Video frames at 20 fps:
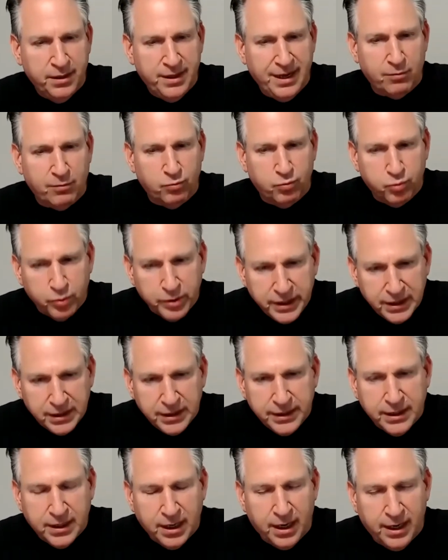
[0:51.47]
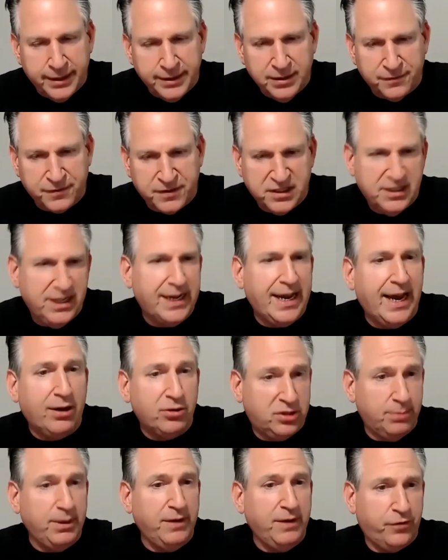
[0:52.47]
that really stick
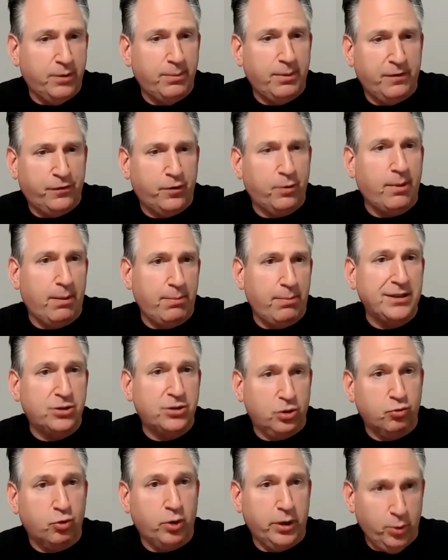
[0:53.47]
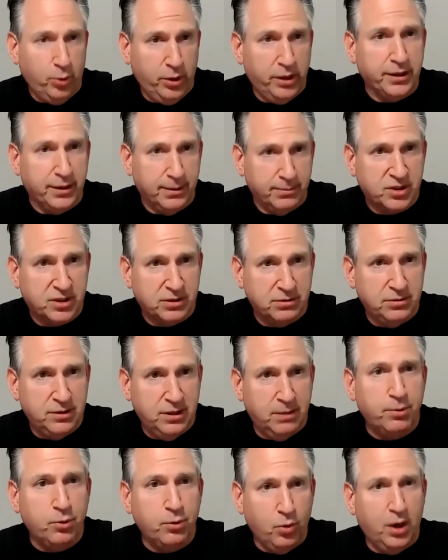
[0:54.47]
out to me from our mentor, Roy Williams.
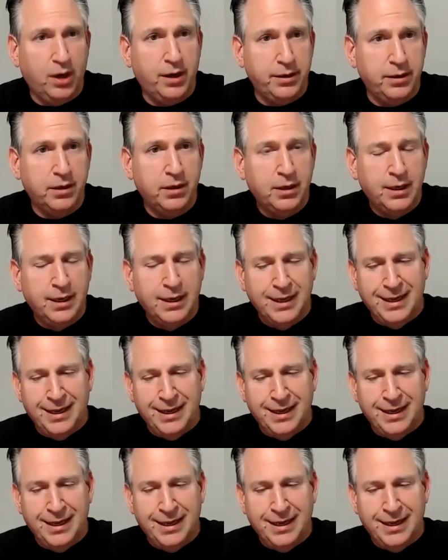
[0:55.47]
Number one,